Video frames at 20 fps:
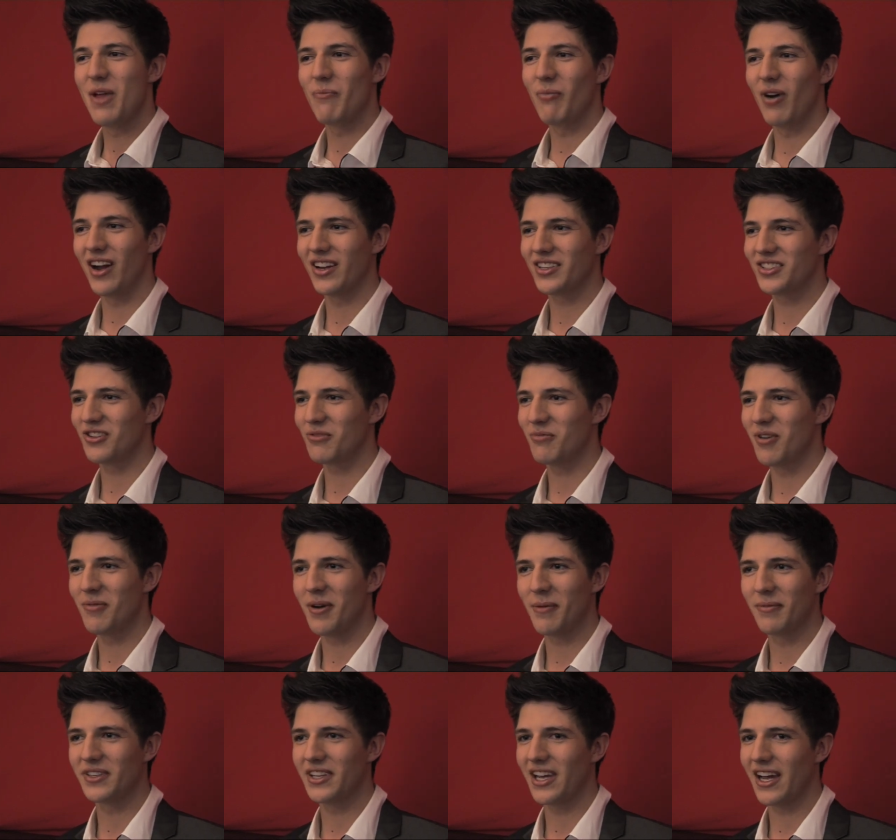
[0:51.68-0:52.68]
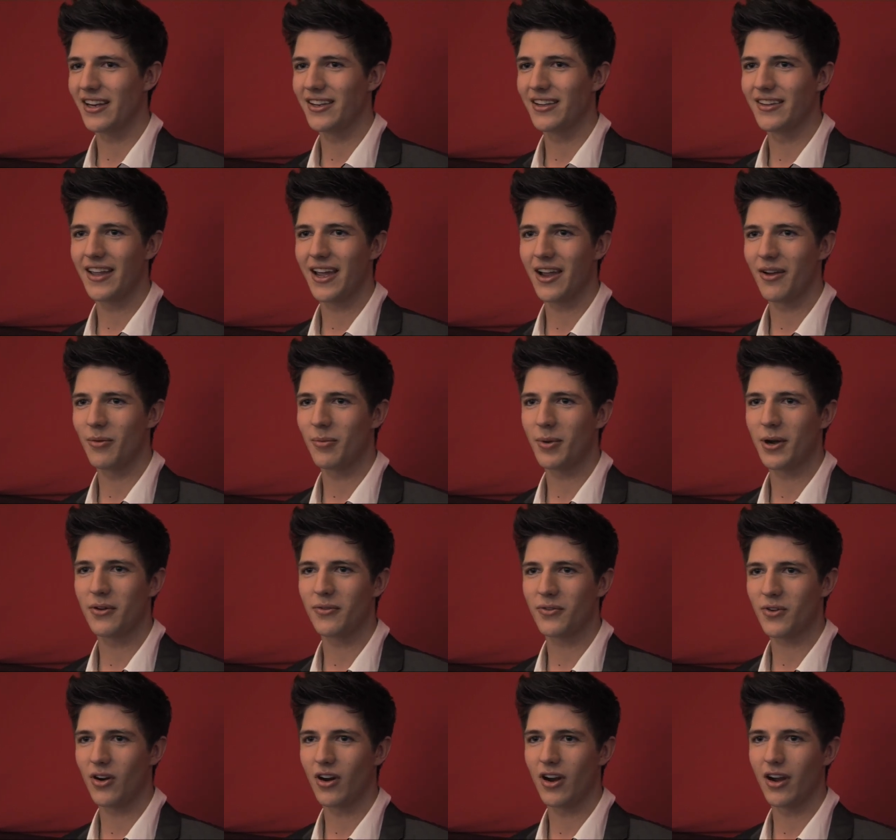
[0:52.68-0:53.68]
But I saw my mum and dad, and they were
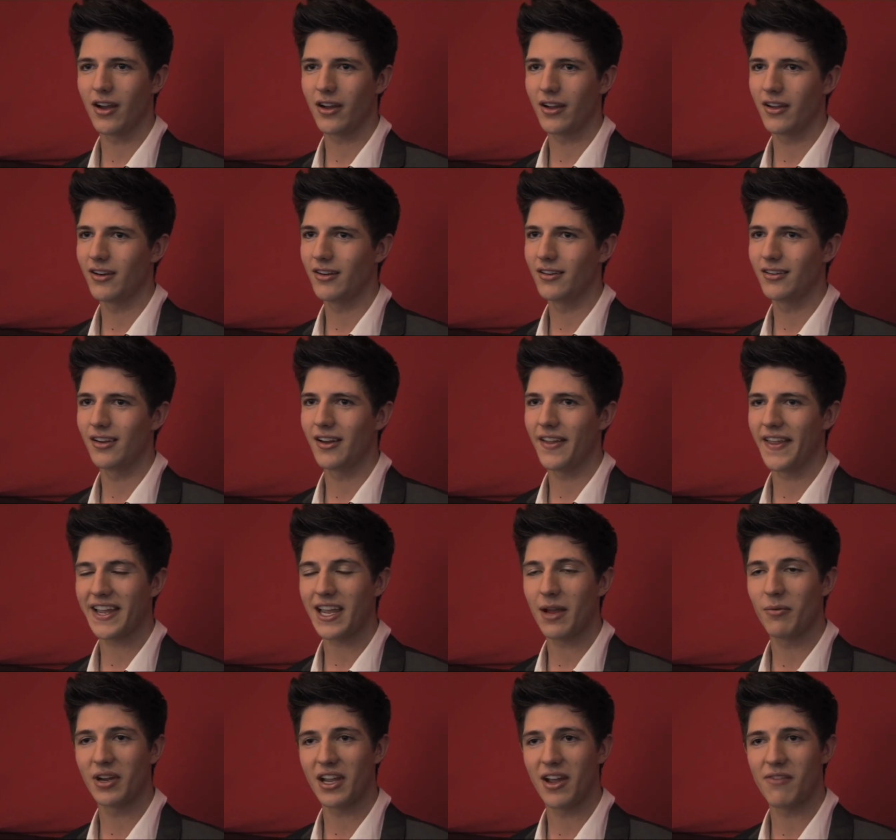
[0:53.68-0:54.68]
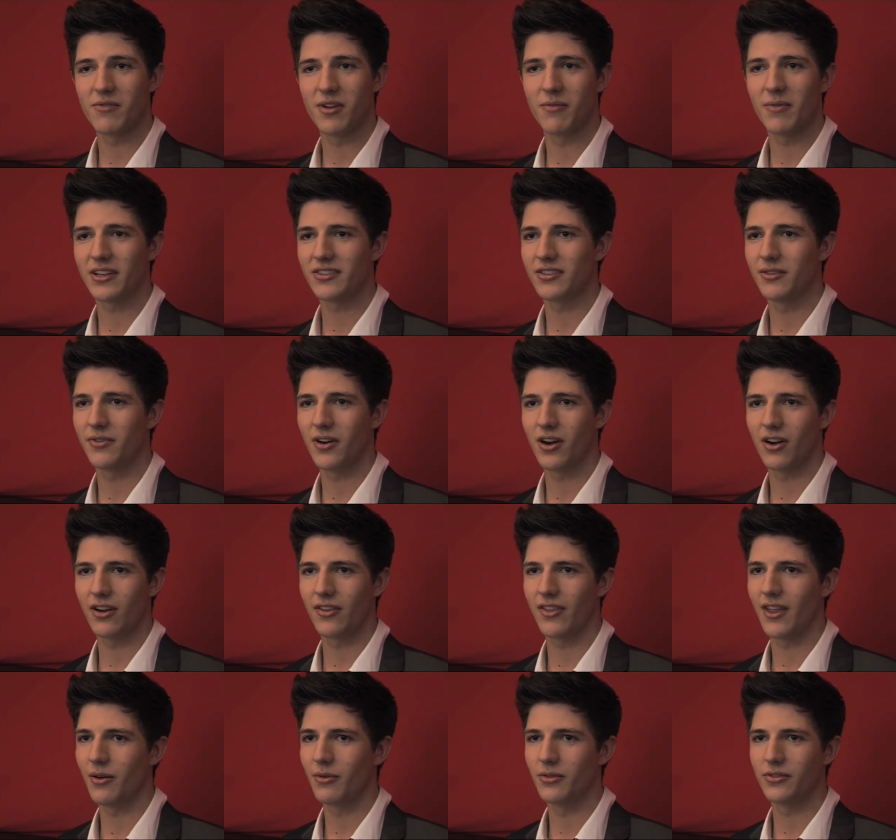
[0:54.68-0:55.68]
both crying, and you know, they came and gave me a massive hug,
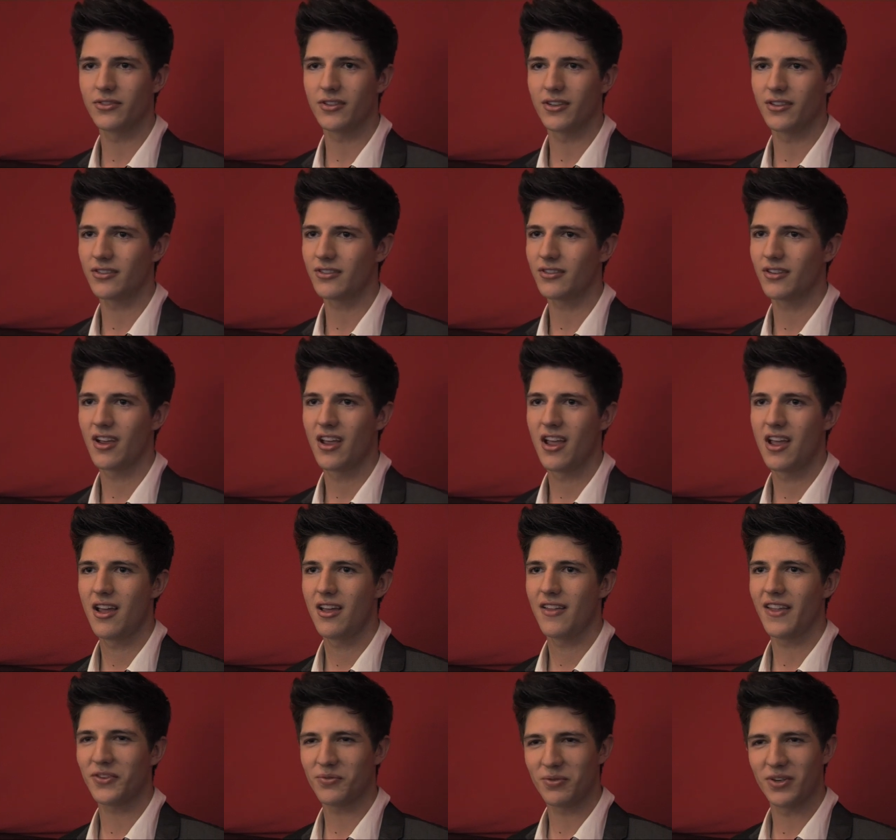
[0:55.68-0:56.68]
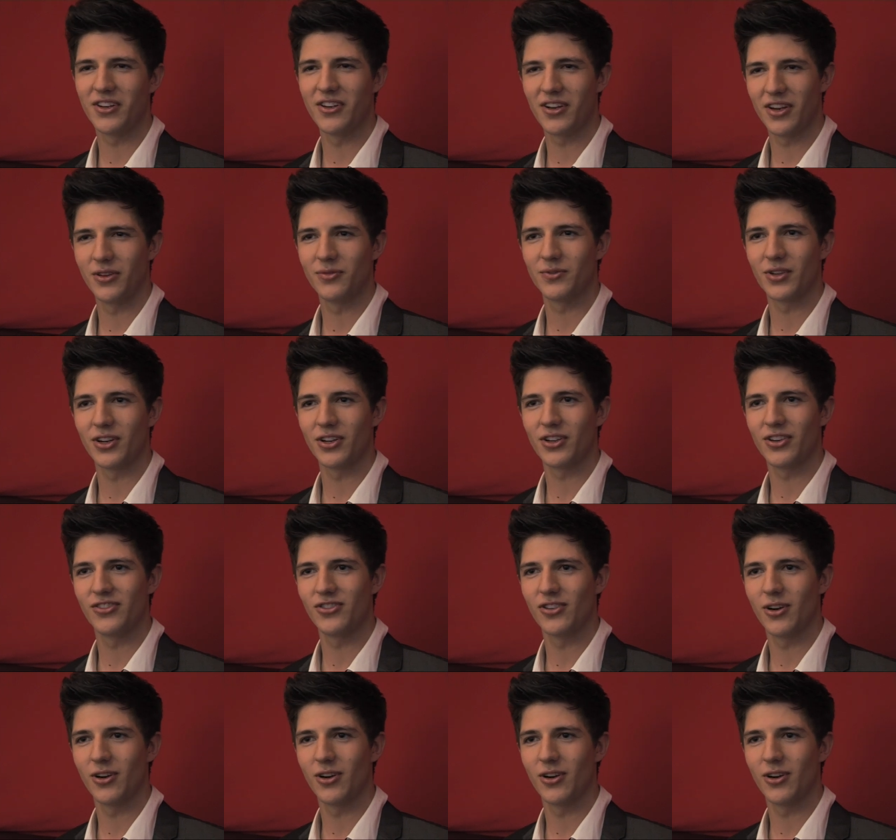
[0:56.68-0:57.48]
and that's when you know you've done a good